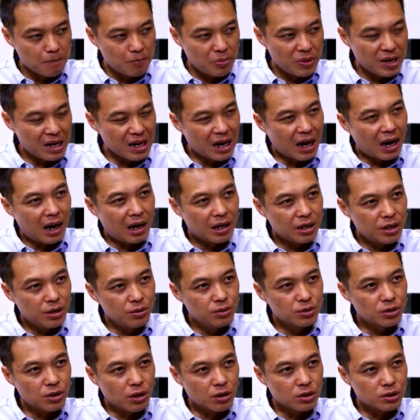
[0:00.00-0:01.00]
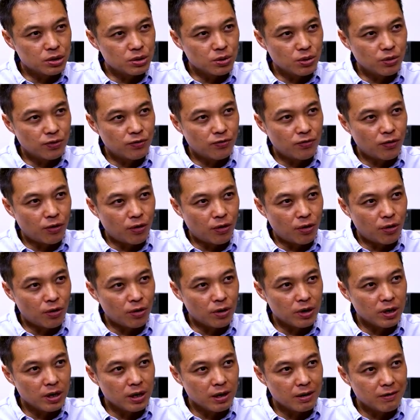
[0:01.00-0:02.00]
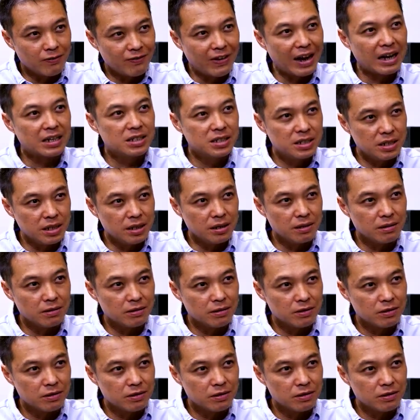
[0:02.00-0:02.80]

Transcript: it argues also for a vaccine